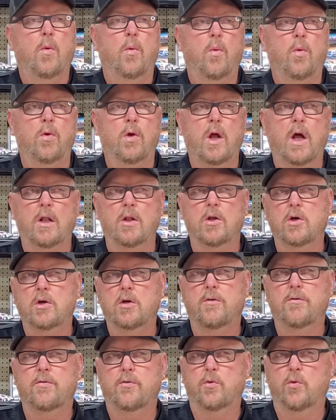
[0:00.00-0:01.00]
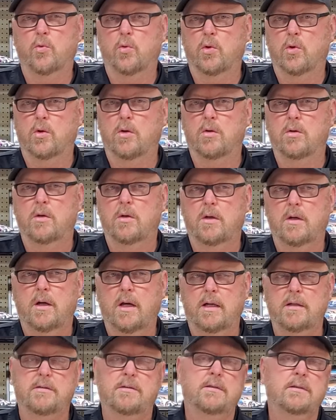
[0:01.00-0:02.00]
We're not looking for
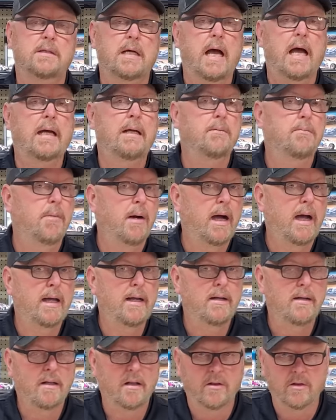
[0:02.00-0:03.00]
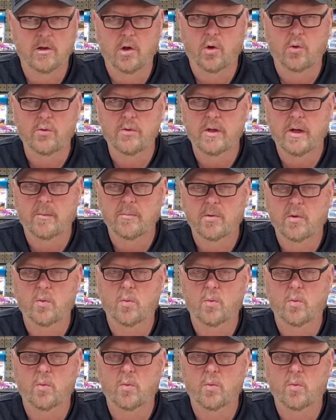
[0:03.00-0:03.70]
a side bite load number.